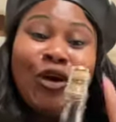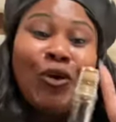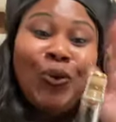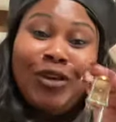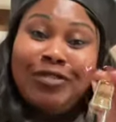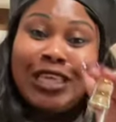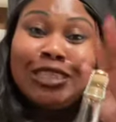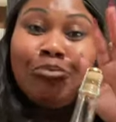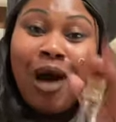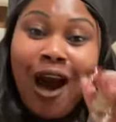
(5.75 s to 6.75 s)
with this
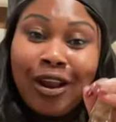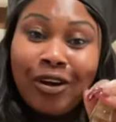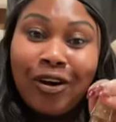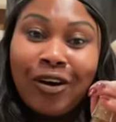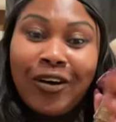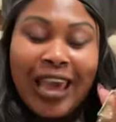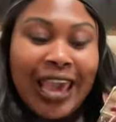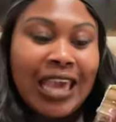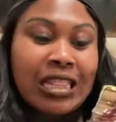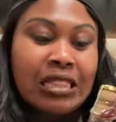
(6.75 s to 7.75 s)
bottle
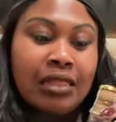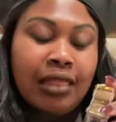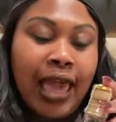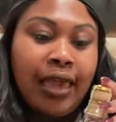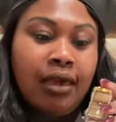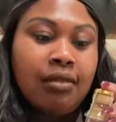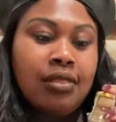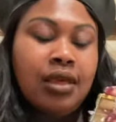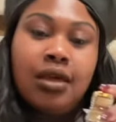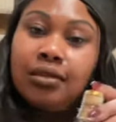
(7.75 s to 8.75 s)
and like
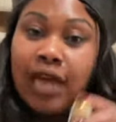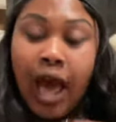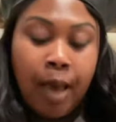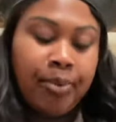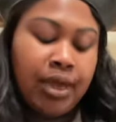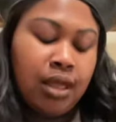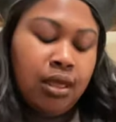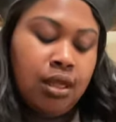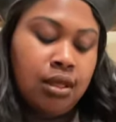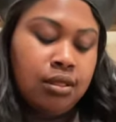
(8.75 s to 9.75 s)
the top and
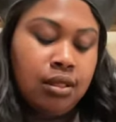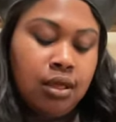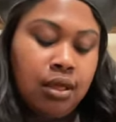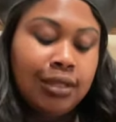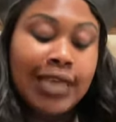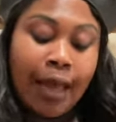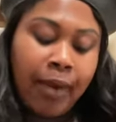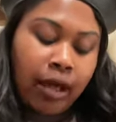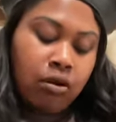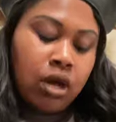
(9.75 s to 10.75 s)
getting the top
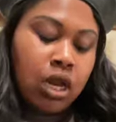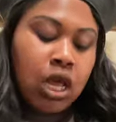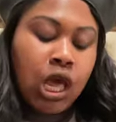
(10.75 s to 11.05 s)
back on.